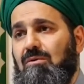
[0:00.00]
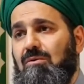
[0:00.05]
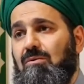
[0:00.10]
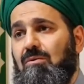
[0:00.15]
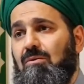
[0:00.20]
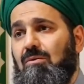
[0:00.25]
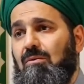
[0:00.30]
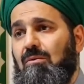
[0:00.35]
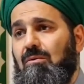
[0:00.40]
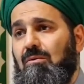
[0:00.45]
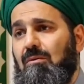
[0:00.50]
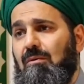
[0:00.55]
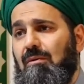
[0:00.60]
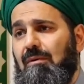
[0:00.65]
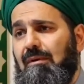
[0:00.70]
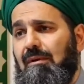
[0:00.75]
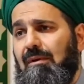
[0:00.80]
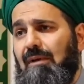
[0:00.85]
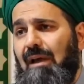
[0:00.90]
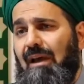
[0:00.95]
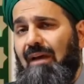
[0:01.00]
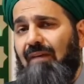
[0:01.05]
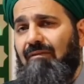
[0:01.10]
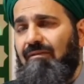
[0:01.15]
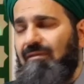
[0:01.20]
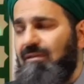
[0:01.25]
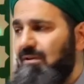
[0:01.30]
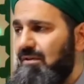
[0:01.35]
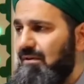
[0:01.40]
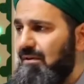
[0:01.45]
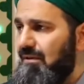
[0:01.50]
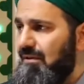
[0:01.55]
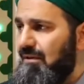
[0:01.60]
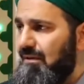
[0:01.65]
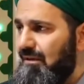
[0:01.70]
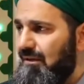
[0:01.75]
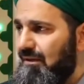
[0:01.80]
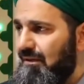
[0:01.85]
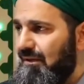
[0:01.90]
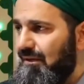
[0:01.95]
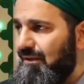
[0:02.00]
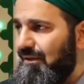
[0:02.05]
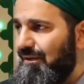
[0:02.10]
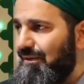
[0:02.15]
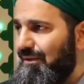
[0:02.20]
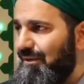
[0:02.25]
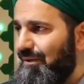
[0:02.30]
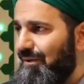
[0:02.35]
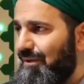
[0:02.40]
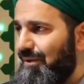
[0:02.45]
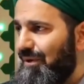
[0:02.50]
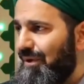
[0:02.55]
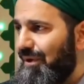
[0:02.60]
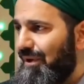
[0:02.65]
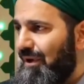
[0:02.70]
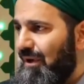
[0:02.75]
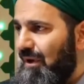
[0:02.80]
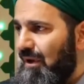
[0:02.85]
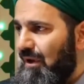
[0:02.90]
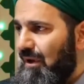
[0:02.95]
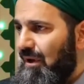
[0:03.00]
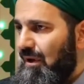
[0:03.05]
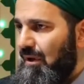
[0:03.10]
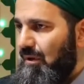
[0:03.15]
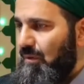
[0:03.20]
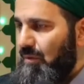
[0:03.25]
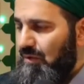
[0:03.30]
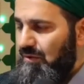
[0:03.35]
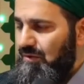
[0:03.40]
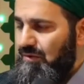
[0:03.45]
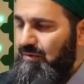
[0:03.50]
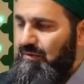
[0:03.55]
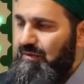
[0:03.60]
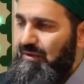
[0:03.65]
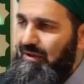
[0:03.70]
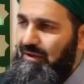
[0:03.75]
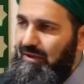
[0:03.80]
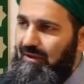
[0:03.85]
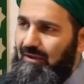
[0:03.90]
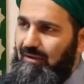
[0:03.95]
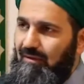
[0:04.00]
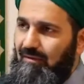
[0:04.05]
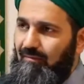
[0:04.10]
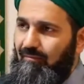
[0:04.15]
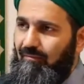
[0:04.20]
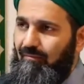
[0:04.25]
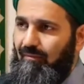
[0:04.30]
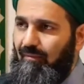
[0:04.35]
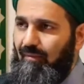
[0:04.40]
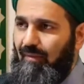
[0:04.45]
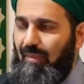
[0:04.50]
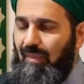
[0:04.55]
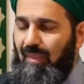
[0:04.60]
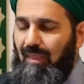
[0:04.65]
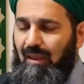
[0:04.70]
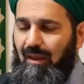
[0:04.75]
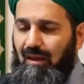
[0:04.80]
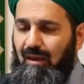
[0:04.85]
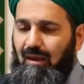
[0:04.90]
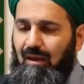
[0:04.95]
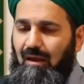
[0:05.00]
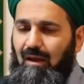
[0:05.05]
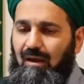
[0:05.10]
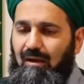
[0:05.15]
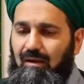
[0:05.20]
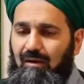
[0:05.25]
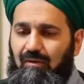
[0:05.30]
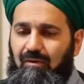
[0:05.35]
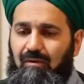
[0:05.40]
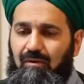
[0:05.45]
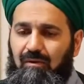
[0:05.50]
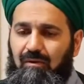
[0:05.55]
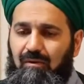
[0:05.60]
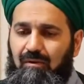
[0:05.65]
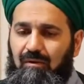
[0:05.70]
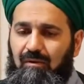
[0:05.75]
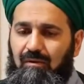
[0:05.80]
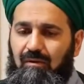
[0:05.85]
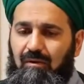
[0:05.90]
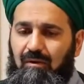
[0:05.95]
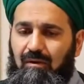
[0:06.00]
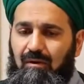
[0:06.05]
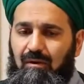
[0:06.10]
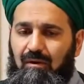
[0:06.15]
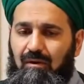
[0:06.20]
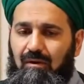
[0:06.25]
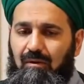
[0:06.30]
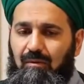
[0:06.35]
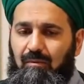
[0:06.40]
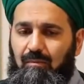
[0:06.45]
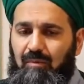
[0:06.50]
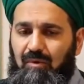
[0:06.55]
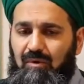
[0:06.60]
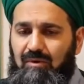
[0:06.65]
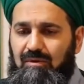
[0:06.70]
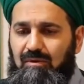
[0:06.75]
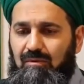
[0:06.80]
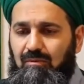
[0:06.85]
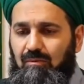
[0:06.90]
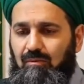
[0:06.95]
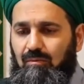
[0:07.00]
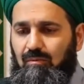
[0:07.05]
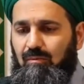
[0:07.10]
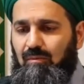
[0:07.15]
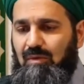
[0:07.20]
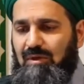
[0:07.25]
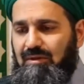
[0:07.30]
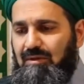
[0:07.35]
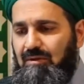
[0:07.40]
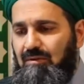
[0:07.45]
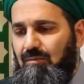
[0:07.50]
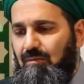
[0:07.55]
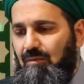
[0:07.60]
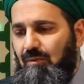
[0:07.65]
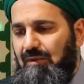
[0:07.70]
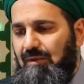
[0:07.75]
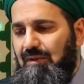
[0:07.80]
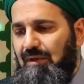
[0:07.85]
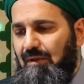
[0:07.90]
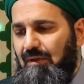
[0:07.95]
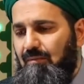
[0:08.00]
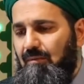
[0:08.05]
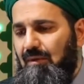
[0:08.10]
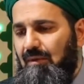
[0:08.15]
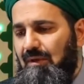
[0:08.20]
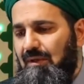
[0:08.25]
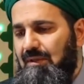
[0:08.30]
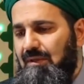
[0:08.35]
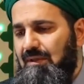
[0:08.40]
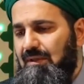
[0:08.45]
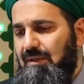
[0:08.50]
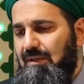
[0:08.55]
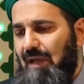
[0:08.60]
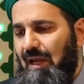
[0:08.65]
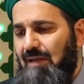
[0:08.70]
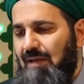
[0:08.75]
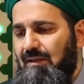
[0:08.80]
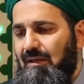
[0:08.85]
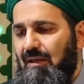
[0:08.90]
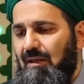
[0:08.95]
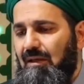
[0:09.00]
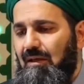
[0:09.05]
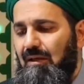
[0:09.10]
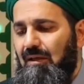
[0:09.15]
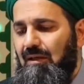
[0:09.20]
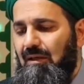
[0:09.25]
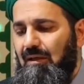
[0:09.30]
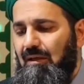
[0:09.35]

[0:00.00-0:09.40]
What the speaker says: to have visions. He wants to see. Another person messaged me one time and he's asking,